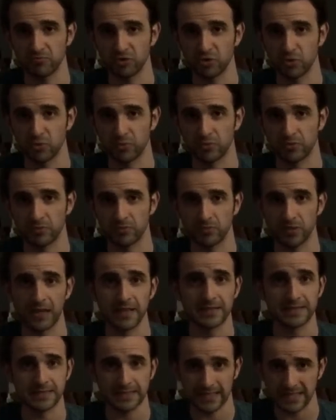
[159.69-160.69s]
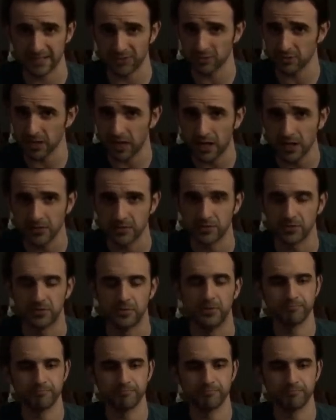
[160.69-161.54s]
you would like to date or talk to.